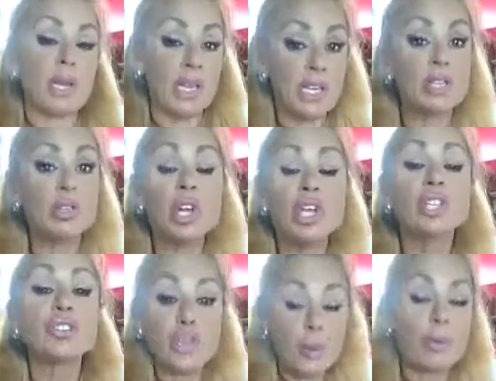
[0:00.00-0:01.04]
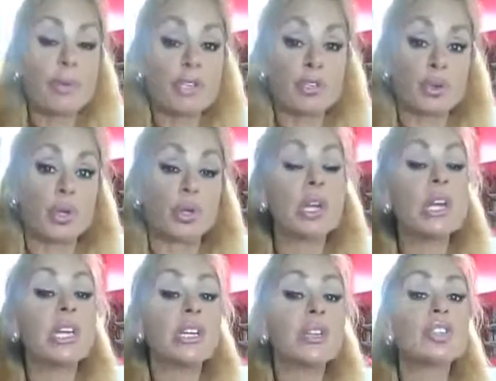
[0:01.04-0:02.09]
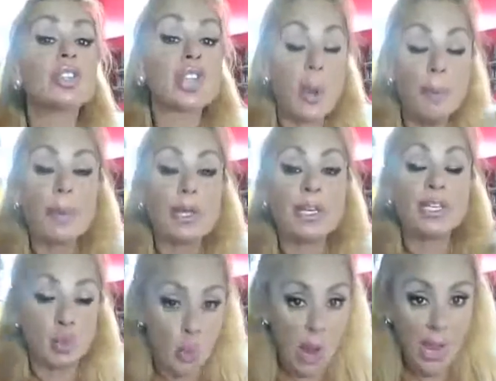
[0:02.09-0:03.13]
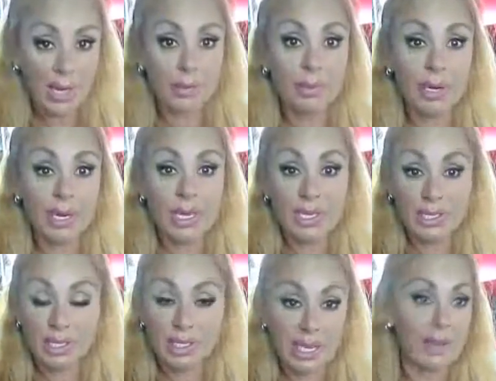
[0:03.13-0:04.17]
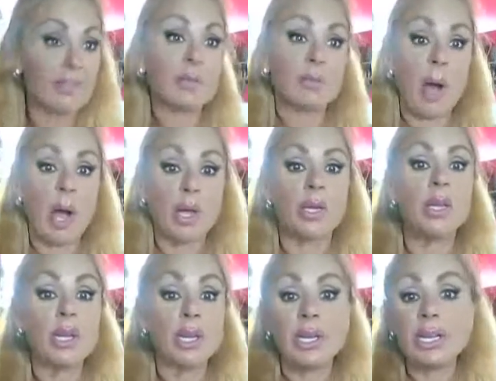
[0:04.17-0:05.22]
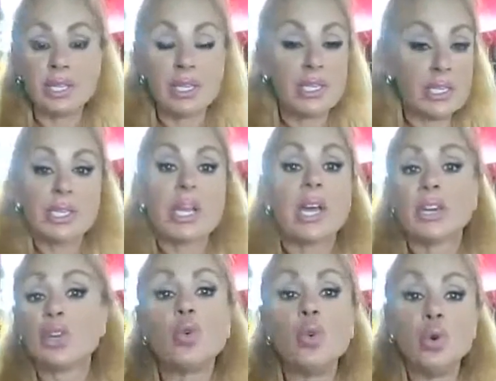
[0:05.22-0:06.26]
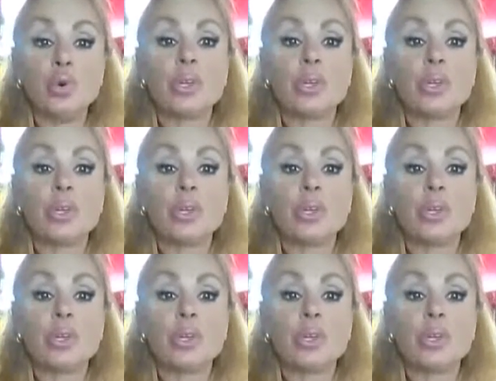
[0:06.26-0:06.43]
Like, he'll jump in his stroller, he'll jump in his wagon because that's his safe spot. It's just kind of cool.